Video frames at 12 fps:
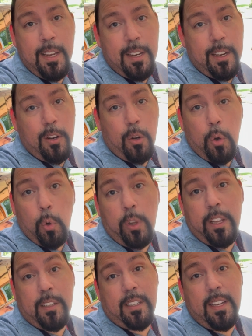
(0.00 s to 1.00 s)
you know,
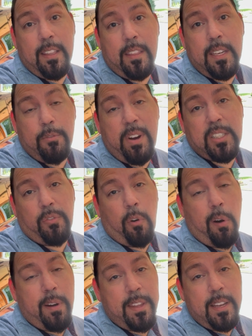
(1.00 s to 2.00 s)
coolant in the
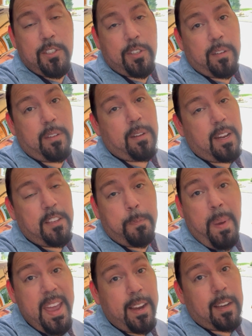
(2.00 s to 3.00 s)
reservoir in the engine and it's
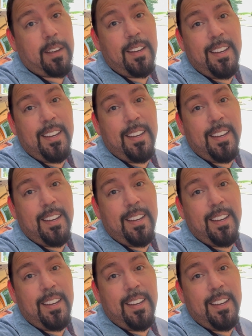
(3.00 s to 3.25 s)
pink.